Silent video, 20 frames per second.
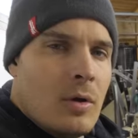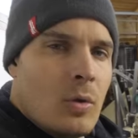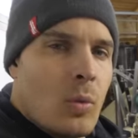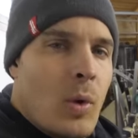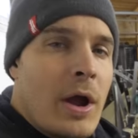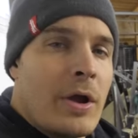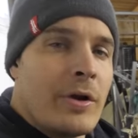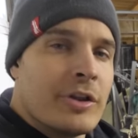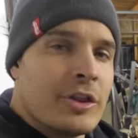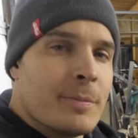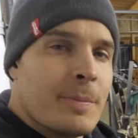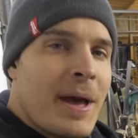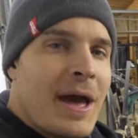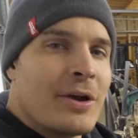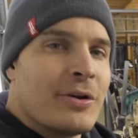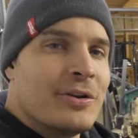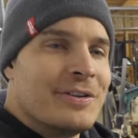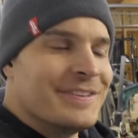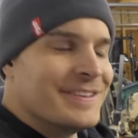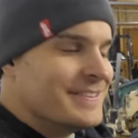Wiring the
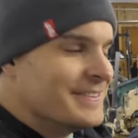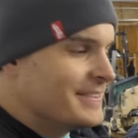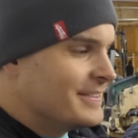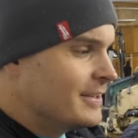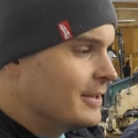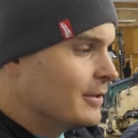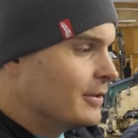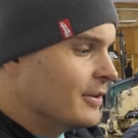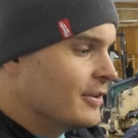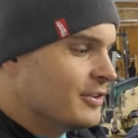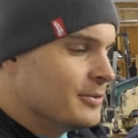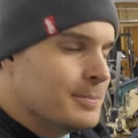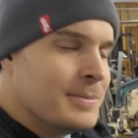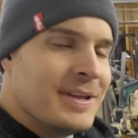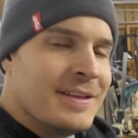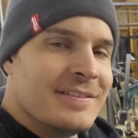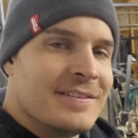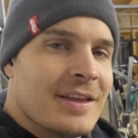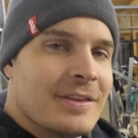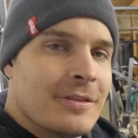batteries in series
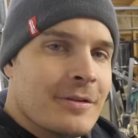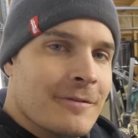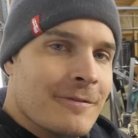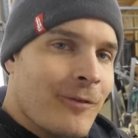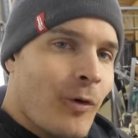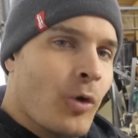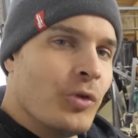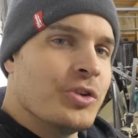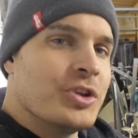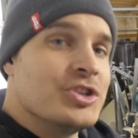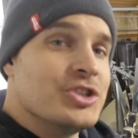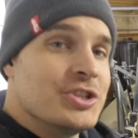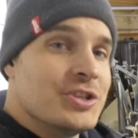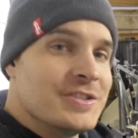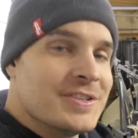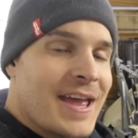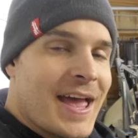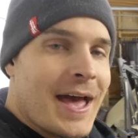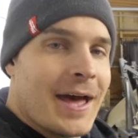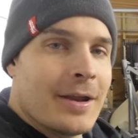means that the
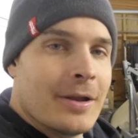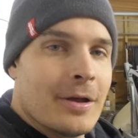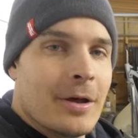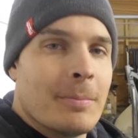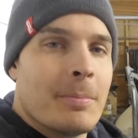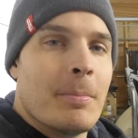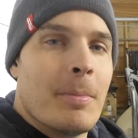voltages add up,